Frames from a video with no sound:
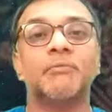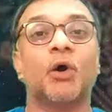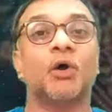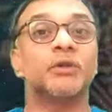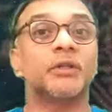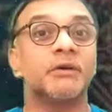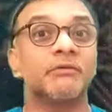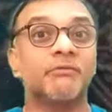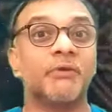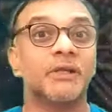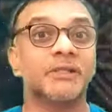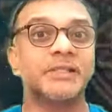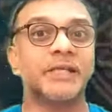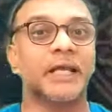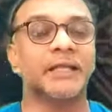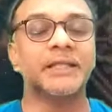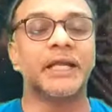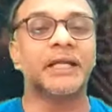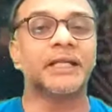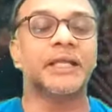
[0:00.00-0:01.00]
On the one
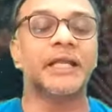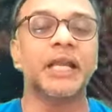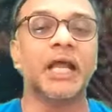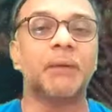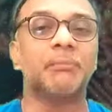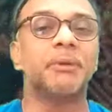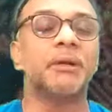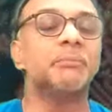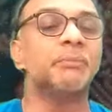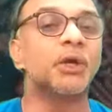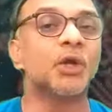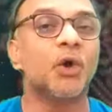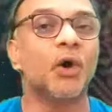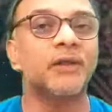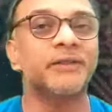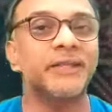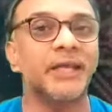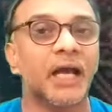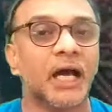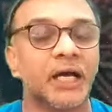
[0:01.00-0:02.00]
side that can happen, but
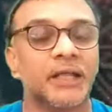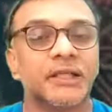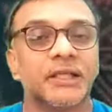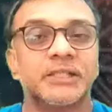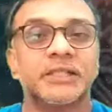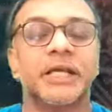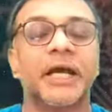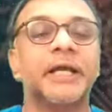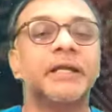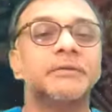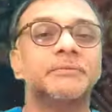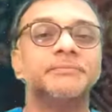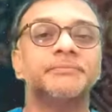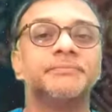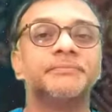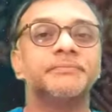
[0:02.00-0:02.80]
on the other side